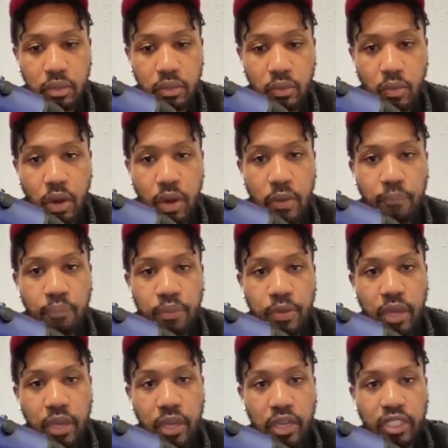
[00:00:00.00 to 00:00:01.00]
right?
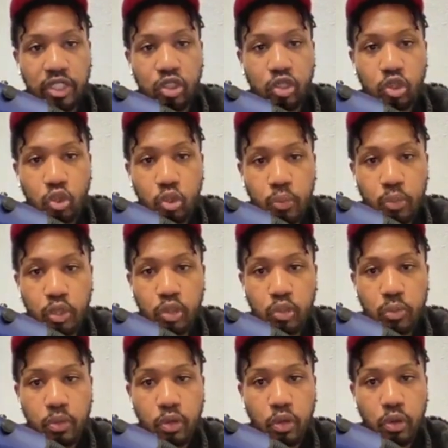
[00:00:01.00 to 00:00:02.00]
In a super,
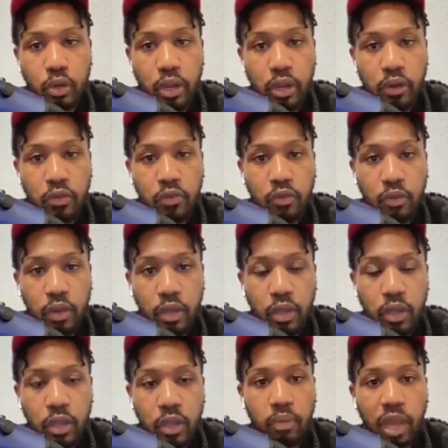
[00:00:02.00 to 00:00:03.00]
super creative
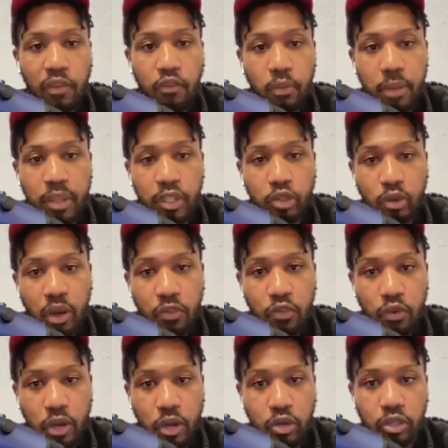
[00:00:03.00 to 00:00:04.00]
way, like for my travel
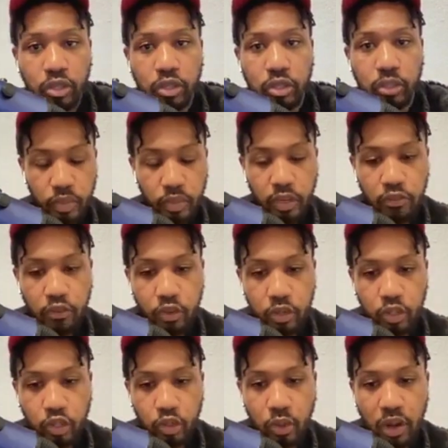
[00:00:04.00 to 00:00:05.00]
nurses. If you're a
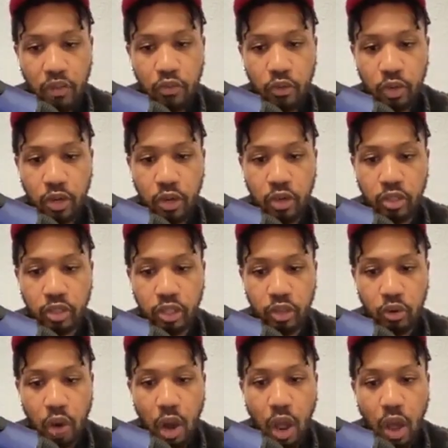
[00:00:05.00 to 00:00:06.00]
travel nurse and
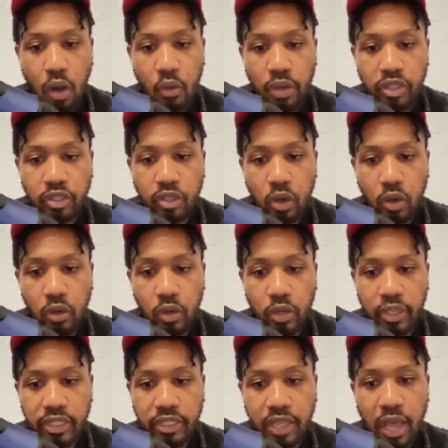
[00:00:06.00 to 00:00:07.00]
you're always going on
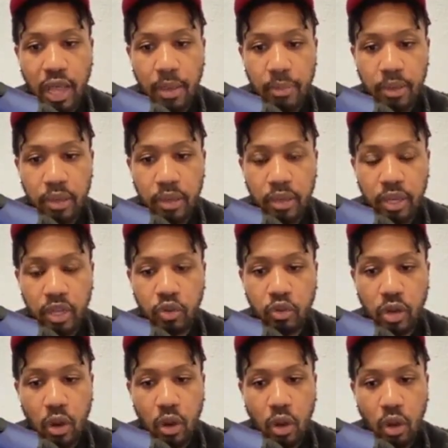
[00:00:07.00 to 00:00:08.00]
assignment and you
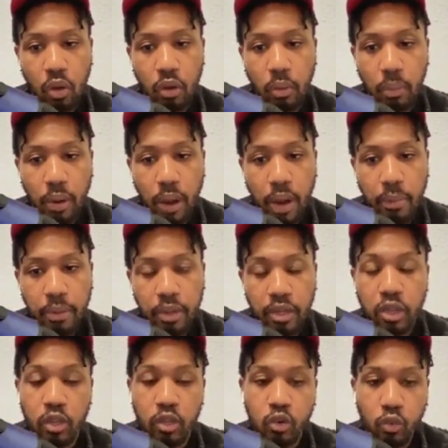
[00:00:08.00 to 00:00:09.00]
don't own a property,
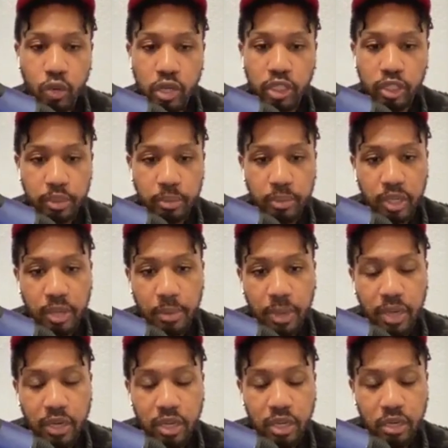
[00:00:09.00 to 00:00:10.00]
you really should be in my
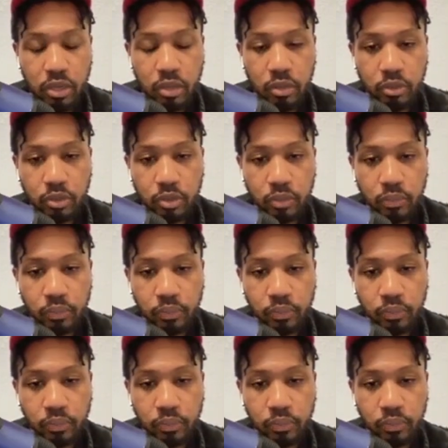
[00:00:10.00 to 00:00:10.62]
DMs,